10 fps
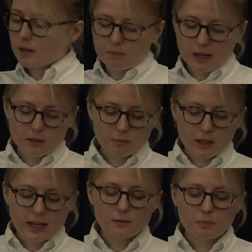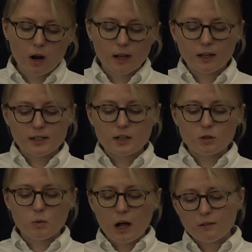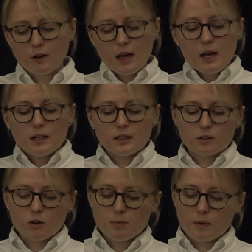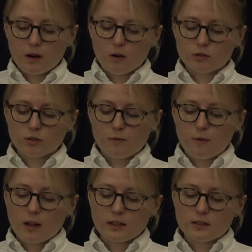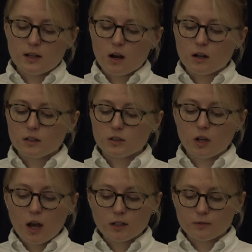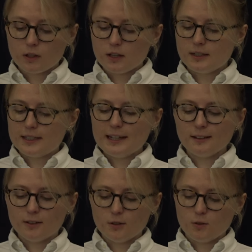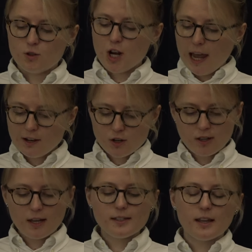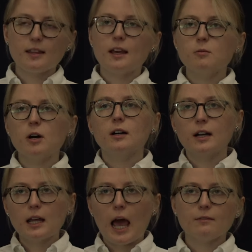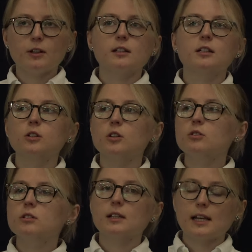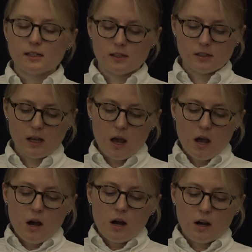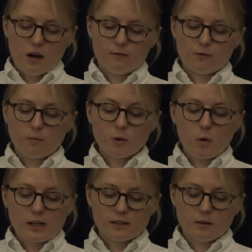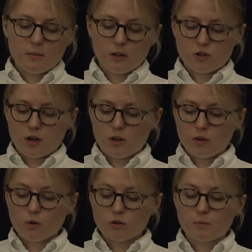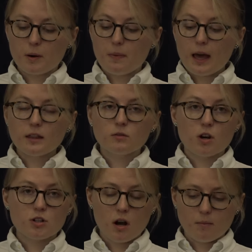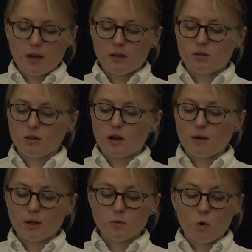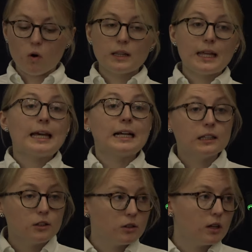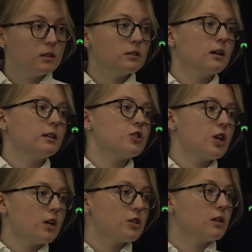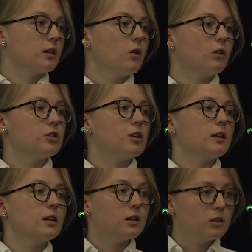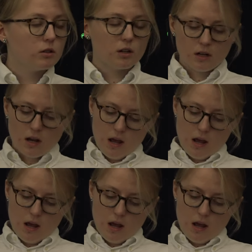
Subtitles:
the best place prior 1912, the group also referred as Young Turks for their zeal to change things, and they were kind of advocating to use the lessons from the Western military thought to prepare the Russian army to the coming war. That included kind of change in technology and included